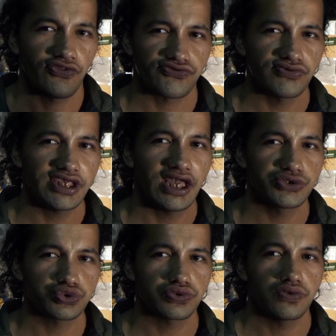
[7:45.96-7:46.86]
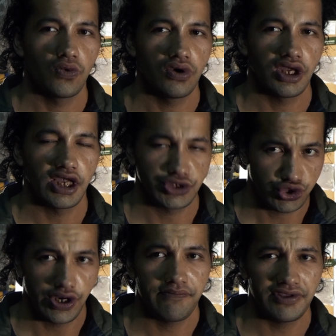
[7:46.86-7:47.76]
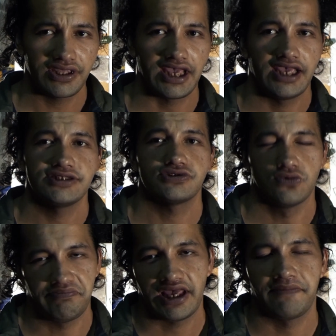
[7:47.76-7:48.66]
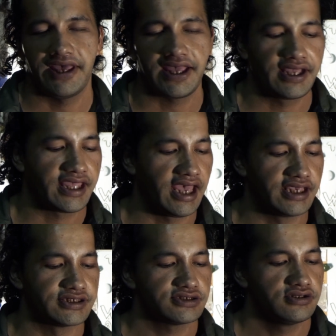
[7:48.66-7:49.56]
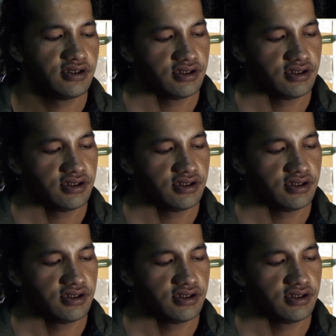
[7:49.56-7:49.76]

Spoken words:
300 tramping Ks, or backpacking Ks,